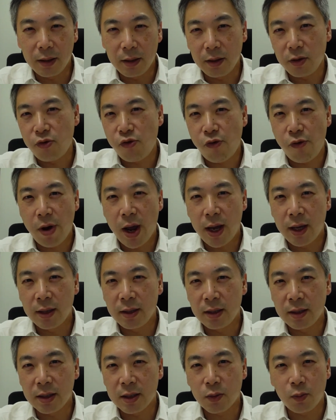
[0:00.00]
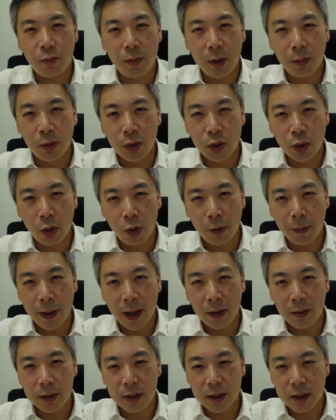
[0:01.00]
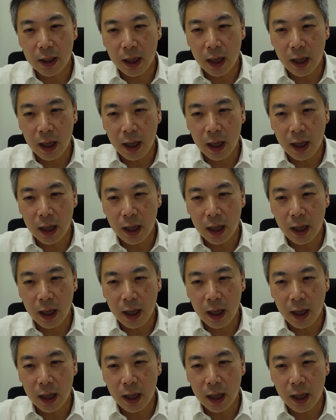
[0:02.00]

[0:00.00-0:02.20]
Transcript: trends, people talk about